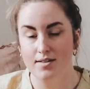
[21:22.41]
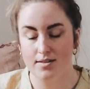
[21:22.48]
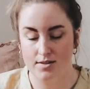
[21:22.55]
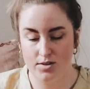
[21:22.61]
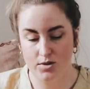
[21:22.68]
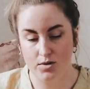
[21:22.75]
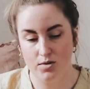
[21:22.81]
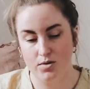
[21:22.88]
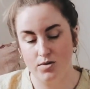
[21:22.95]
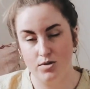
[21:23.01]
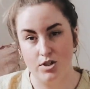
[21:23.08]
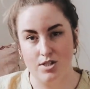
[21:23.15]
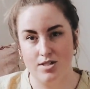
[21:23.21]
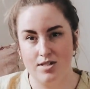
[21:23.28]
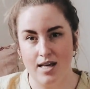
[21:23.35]
to
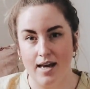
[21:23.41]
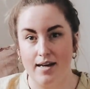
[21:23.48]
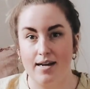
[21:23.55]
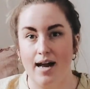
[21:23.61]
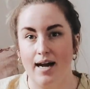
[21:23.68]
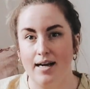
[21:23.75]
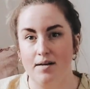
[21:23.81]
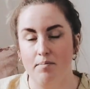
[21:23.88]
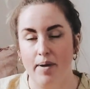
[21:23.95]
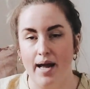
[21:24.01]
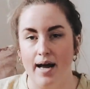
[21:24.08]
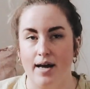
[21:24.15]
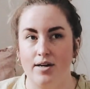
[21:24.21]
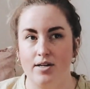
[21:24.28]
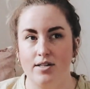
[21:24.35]
just like 9
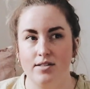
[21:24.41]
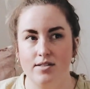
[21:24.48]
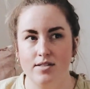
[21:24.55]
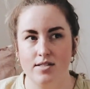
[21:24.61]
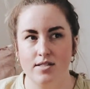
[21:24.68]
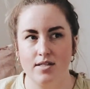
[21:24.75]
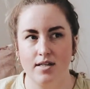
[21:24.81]
patterns,